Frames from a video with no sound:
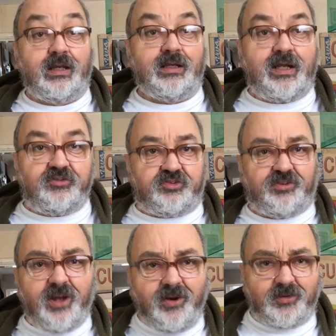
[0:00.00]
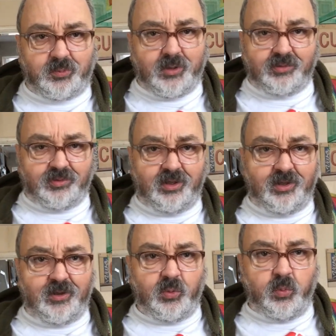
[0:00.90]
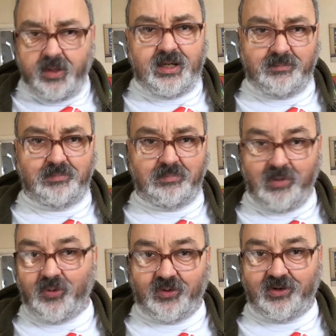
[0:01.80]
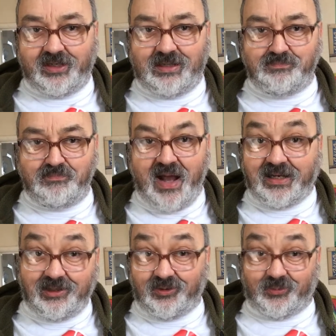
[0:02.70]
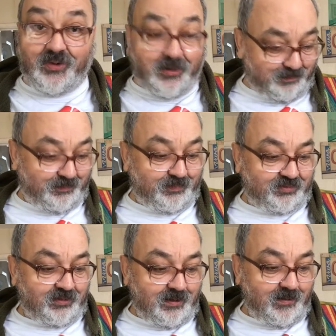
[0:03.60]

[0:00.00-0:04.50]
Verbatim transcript: let's start with We're Morally Bankrupt.